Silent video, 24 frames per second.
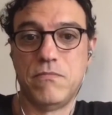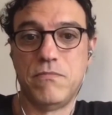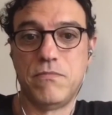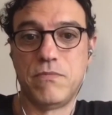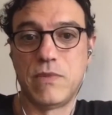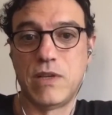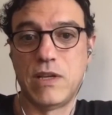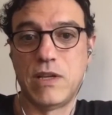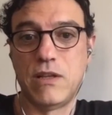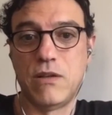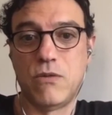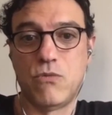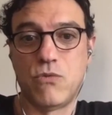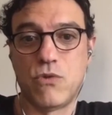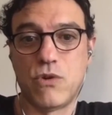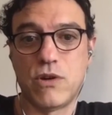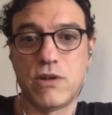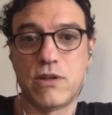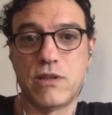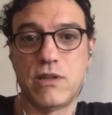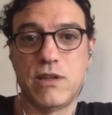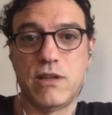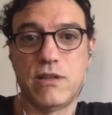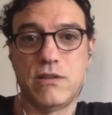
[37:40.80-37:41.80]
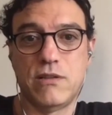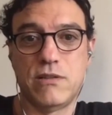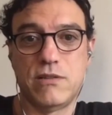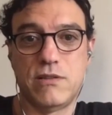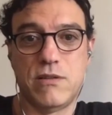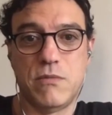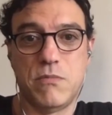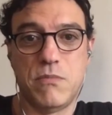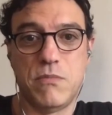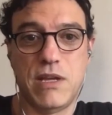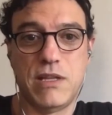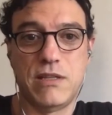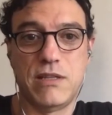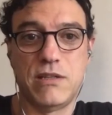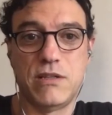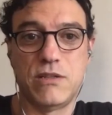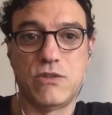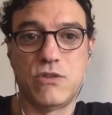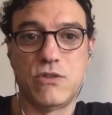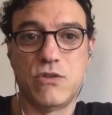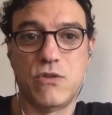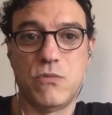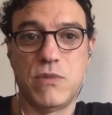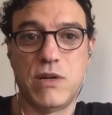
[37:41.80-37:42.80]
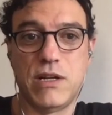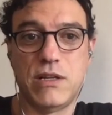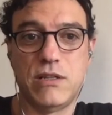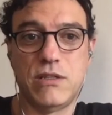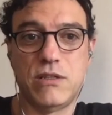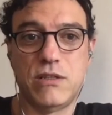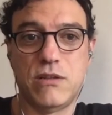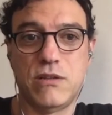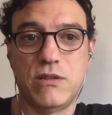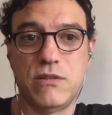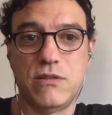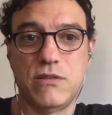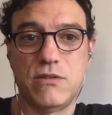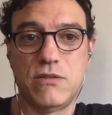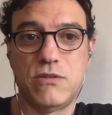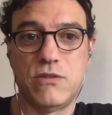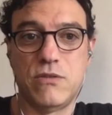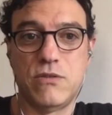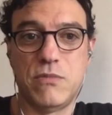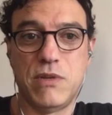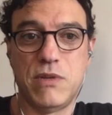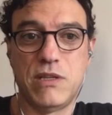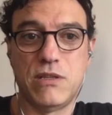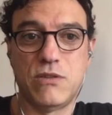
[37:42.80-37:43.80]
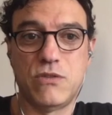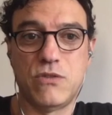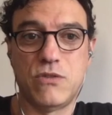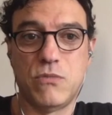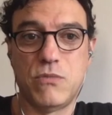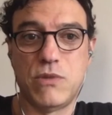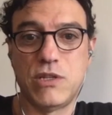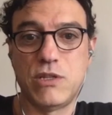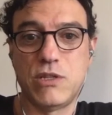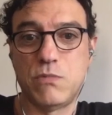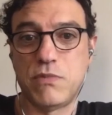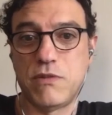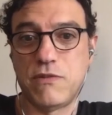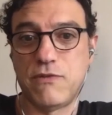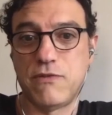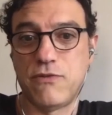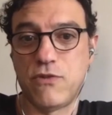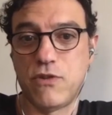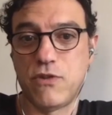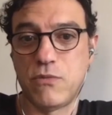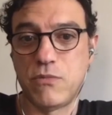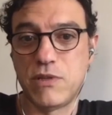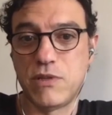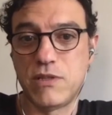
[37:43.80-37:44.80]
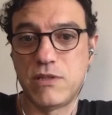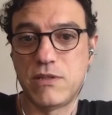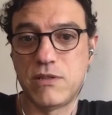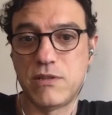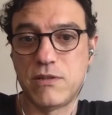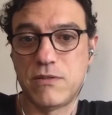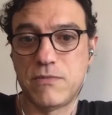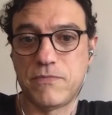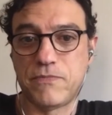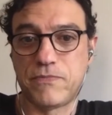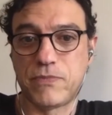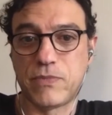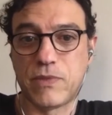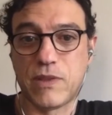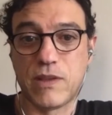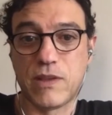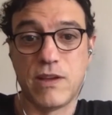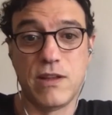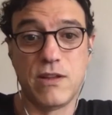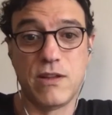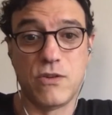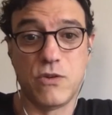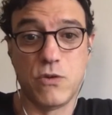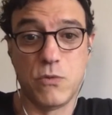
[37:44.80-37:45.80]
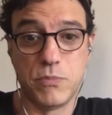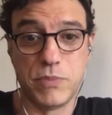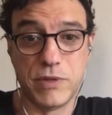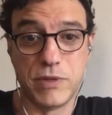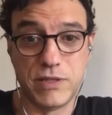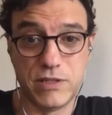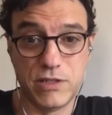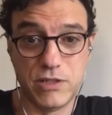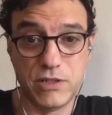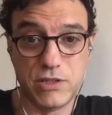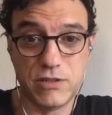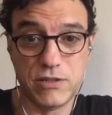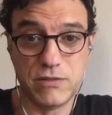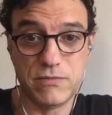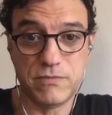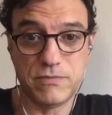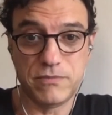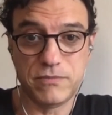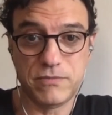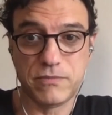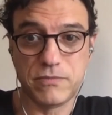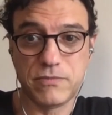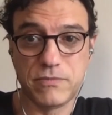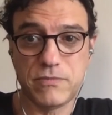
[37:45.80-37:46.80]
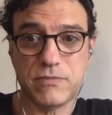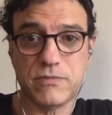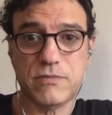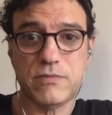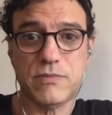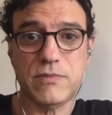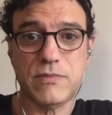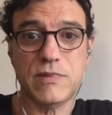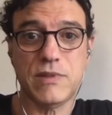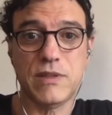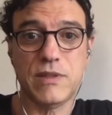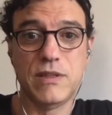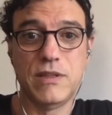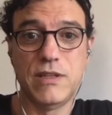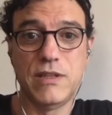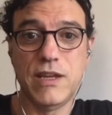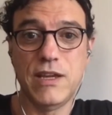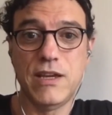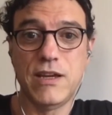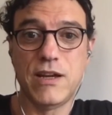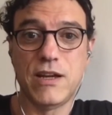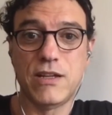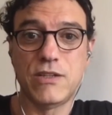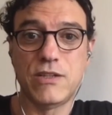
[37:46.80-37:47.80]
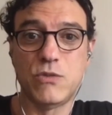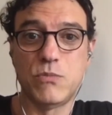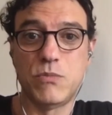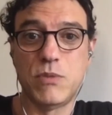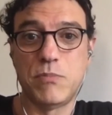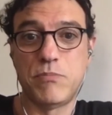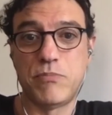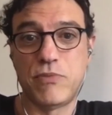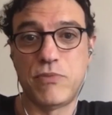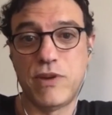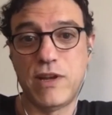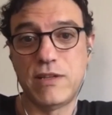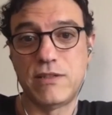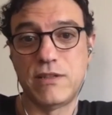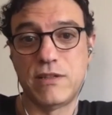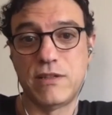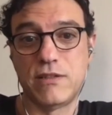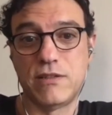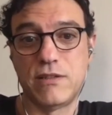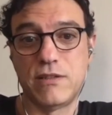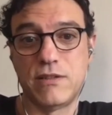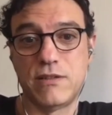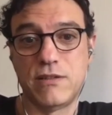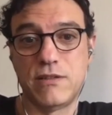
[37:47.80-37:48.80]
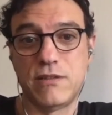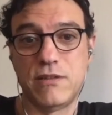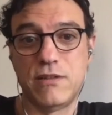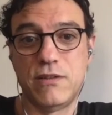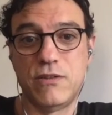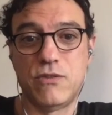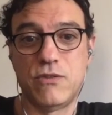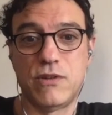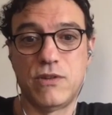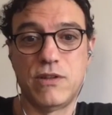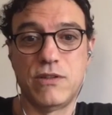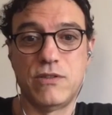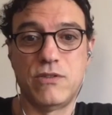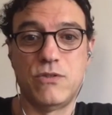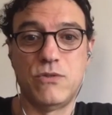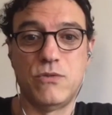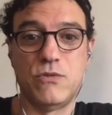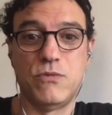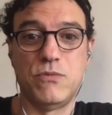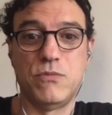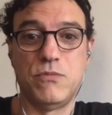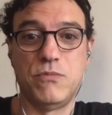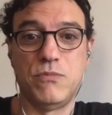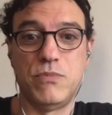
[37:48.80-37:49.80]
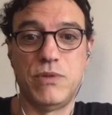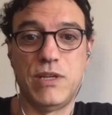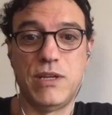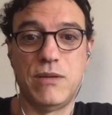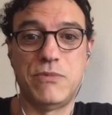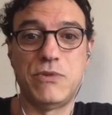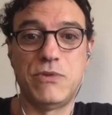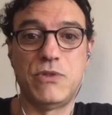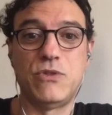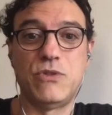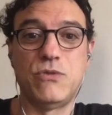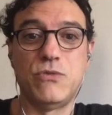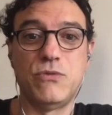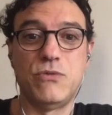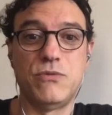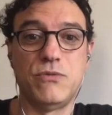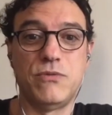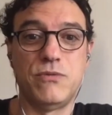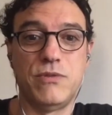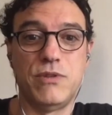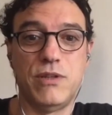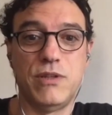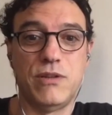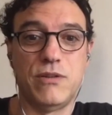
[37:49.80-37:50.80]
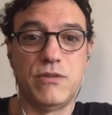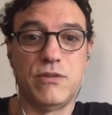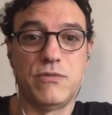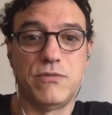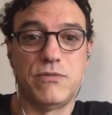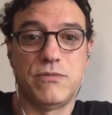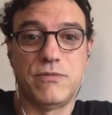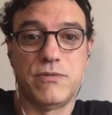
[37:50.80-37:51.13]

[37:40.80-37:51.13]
in a work that is demanding so much demands so much performance in competition they got to be present in order to be able to you know